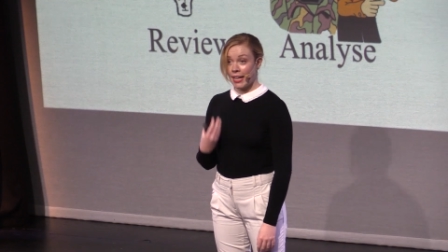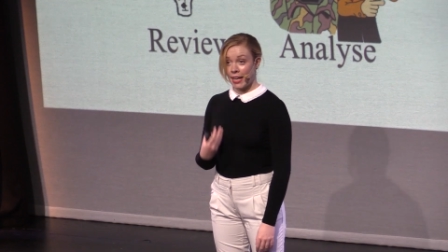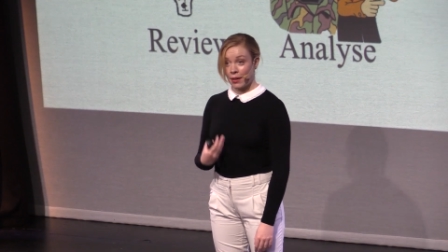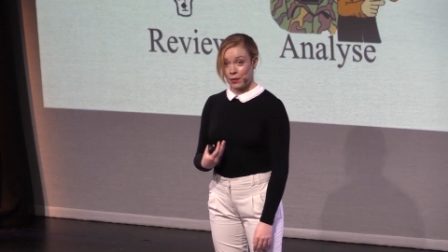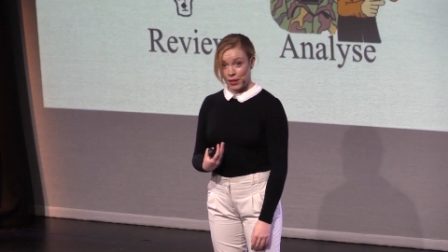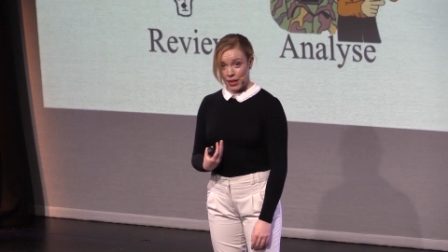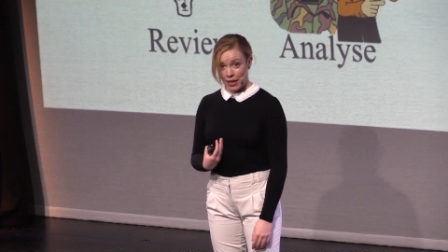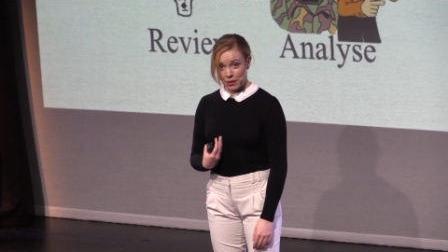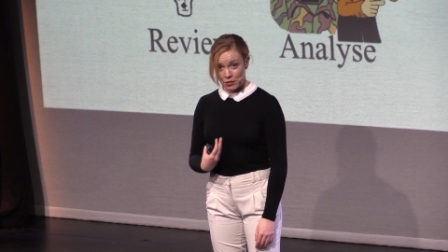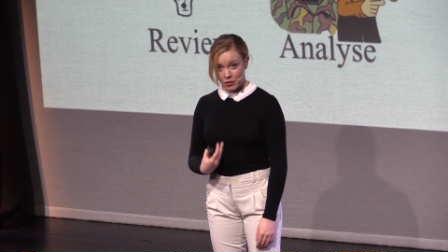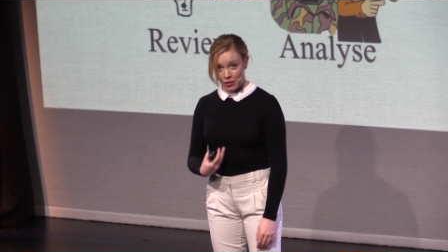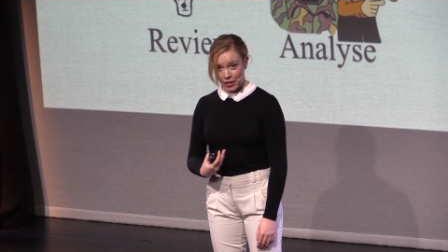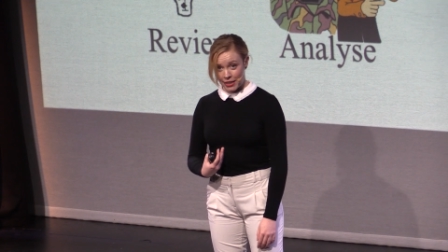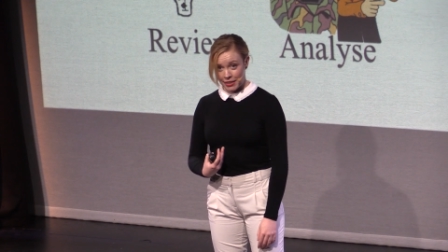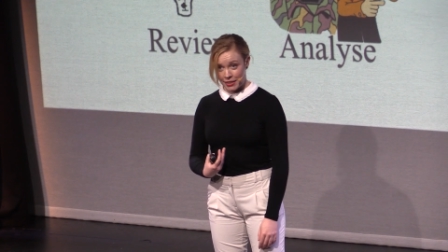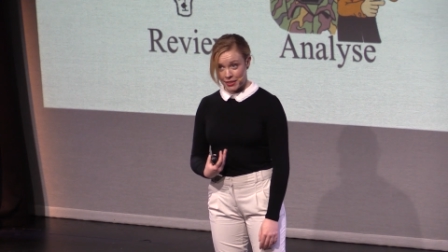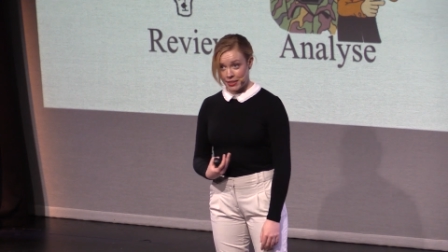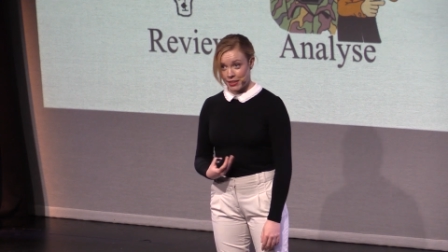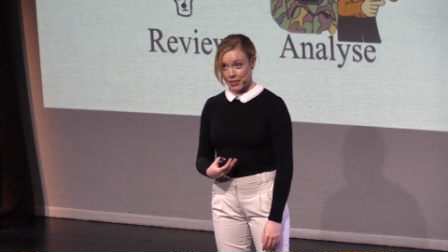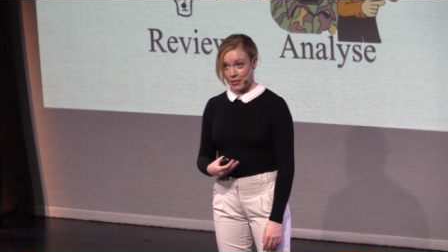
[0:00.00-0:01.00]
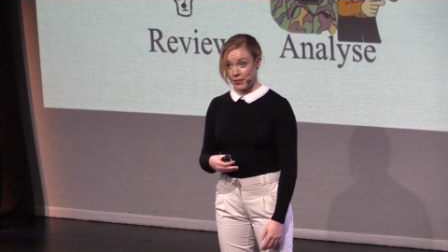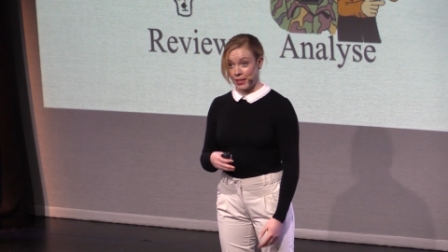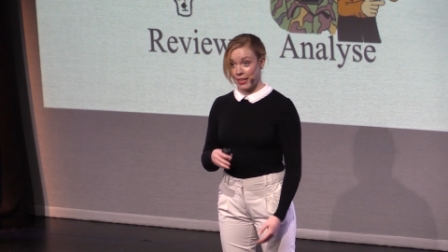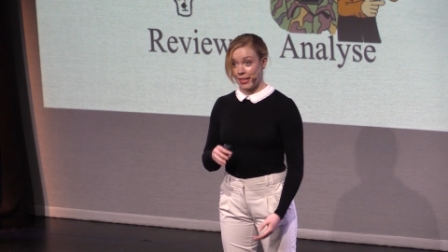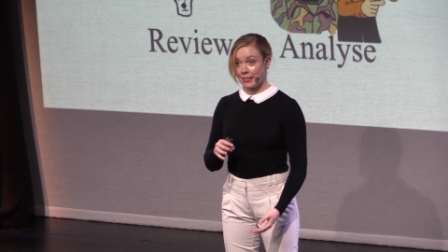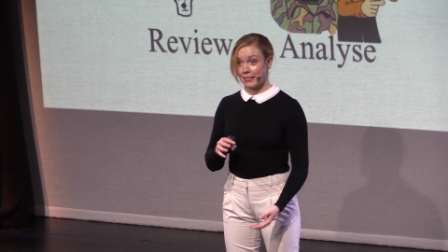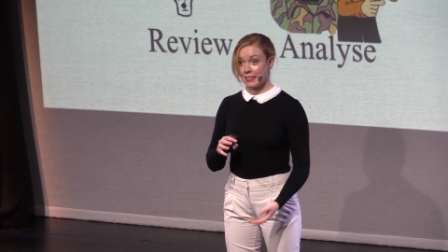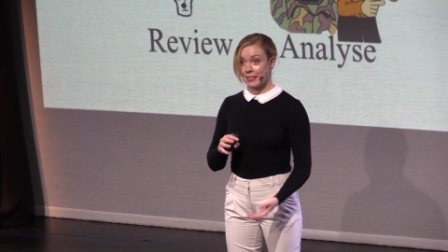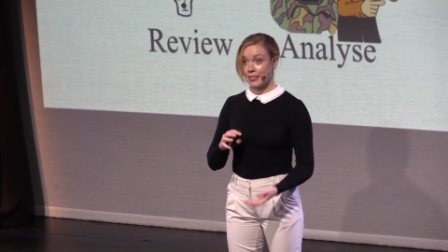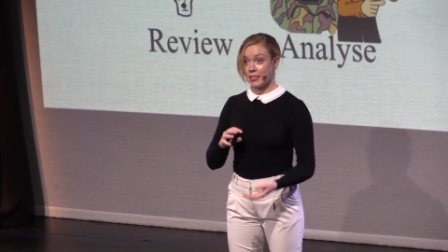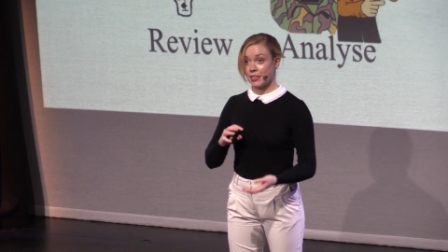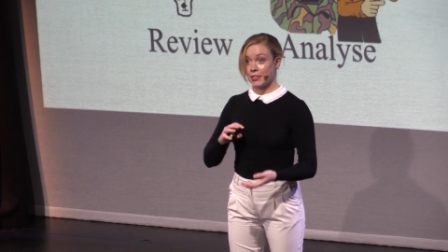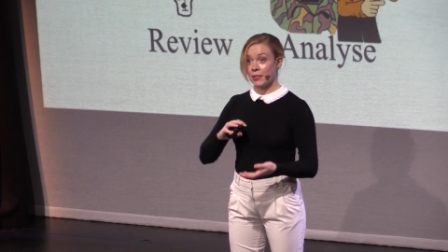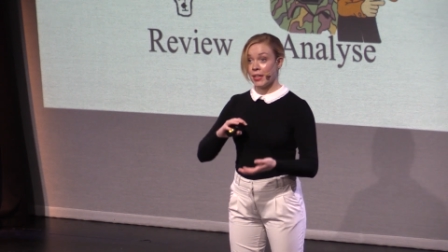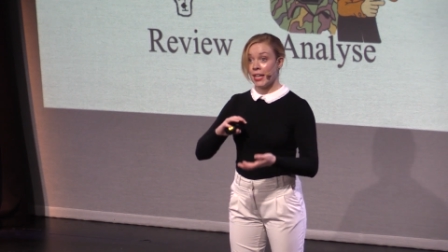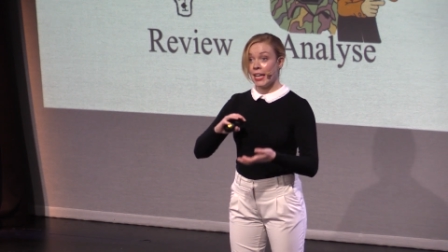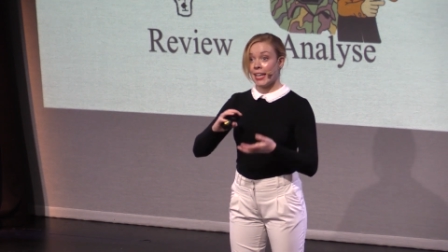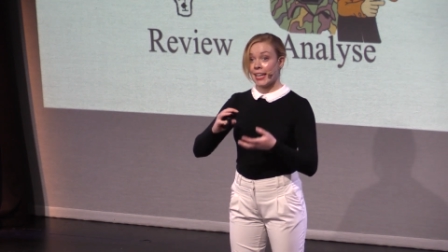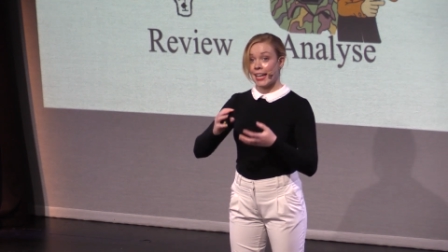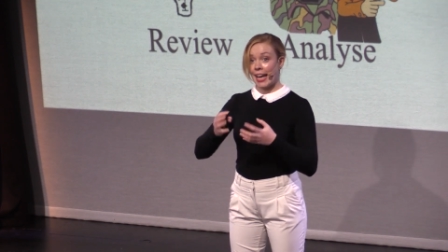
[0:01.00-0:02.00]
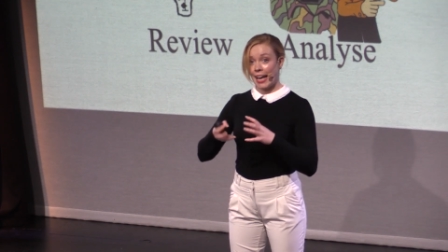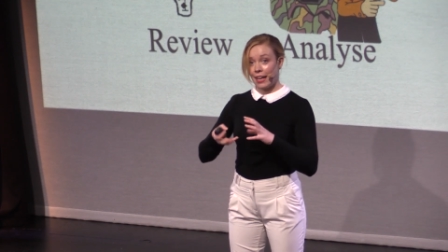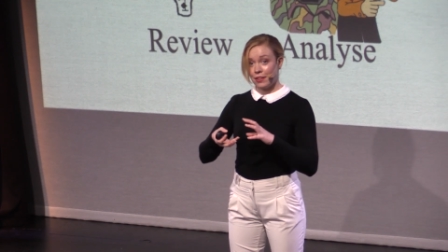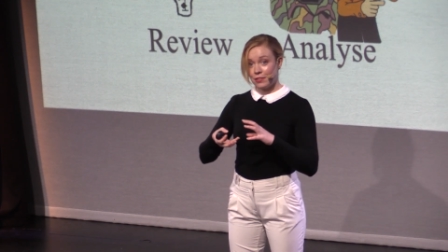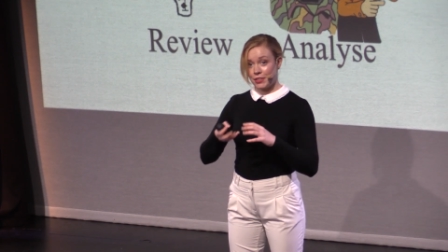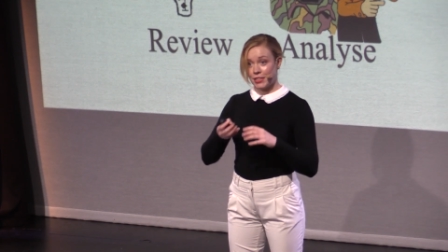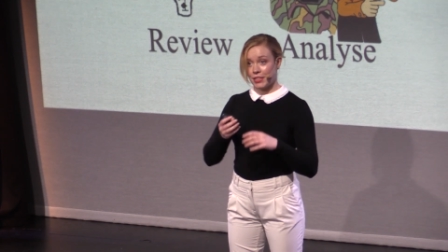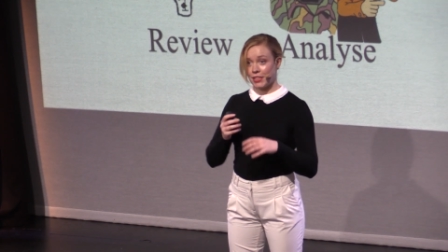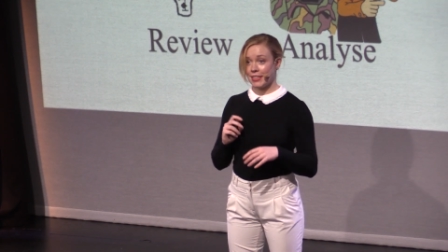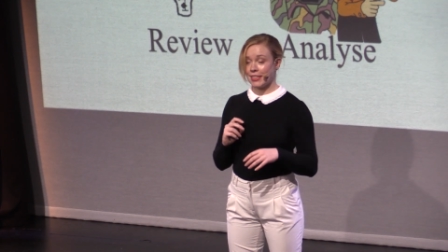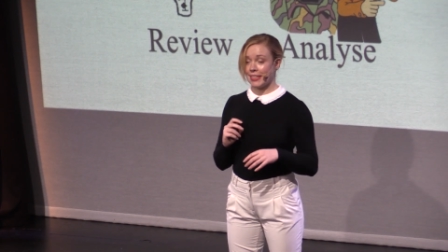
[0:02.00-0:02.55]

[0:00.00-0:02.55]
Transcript: Now, what I'm trying to do is to counter